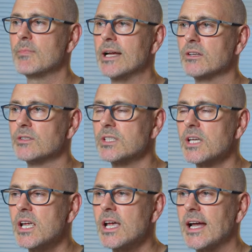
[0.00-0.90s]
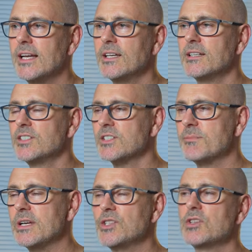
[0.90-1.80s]
mount and it just
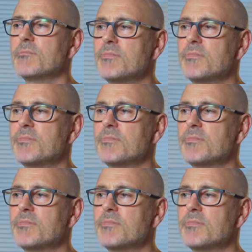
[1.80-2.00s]
means you can